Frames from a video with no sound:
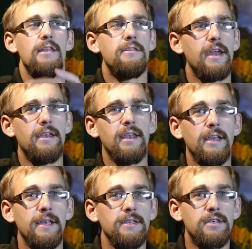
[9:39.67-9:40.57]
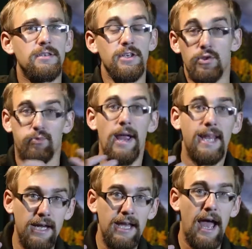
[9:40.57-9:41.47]
That is
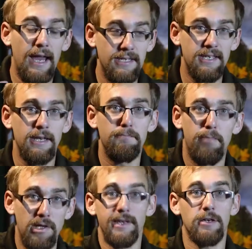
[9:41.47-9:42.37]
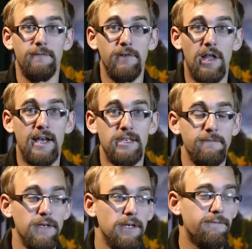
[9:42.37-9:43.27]
recognized in political
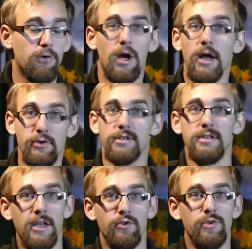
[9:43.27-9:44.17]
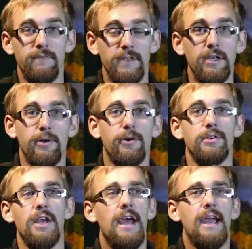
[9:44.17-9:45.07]
philosophy for hundreds and hundreds of
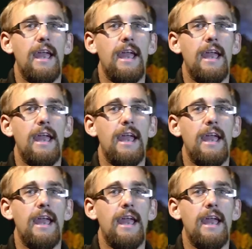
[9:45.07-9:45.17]
years,